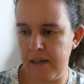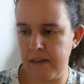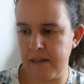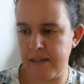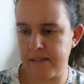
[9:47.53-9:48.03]

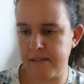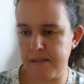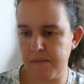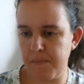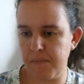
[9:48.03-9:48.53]
this
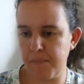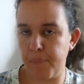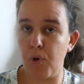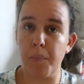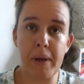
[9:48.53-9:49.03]

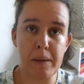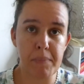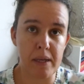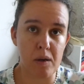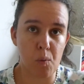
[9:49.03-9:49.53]
book made
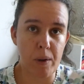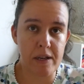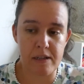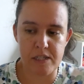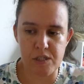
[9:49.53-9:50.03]
me a
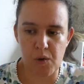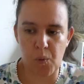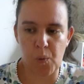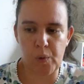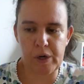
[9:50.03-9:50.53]
witness,
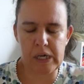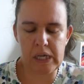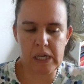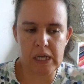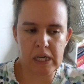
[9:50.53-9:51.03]
or
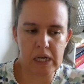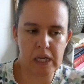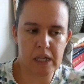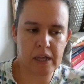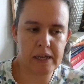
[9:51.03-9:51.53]

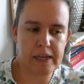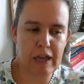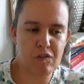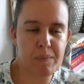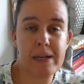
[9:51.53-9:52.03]
like
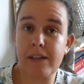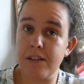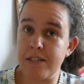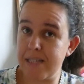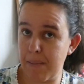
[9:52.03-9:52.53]
gave me
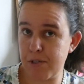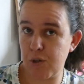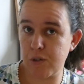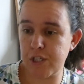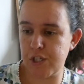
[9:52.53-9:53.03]
little
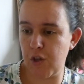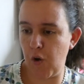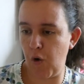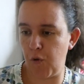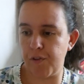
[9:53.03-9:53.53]
snapshots
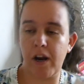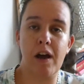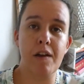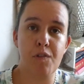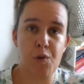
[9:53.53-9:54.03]
of their
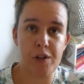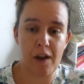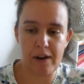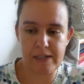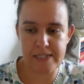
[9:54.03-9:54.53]
life on the
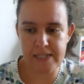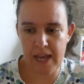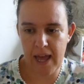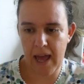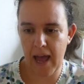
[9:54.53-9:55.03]
island,
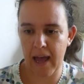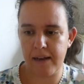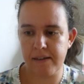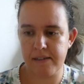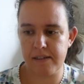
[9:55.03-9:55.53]

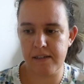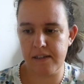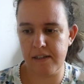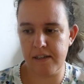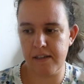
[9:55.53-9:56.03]
and
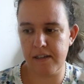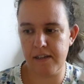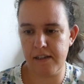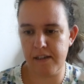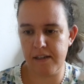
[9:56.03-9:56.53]

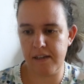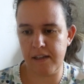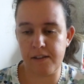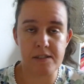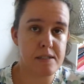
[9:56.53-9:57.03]

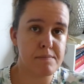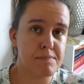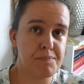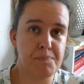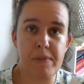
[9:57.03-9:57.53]
it just
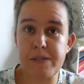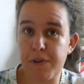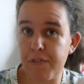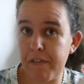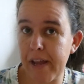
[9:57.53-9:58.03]
makes
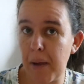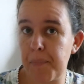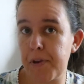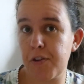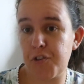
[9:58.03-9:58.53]
me very
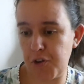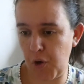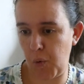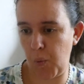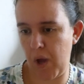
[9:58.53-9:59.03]
happy to
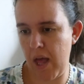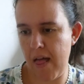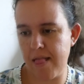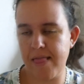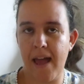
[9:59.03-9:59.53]
know
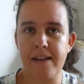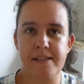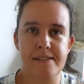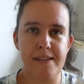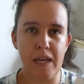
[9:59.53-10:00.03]
that
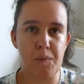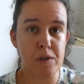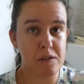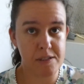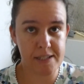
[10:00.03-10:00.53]
they
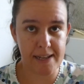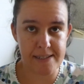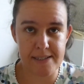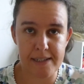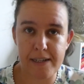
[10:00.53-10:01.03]
were
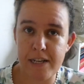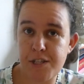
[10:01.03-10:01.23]
content in their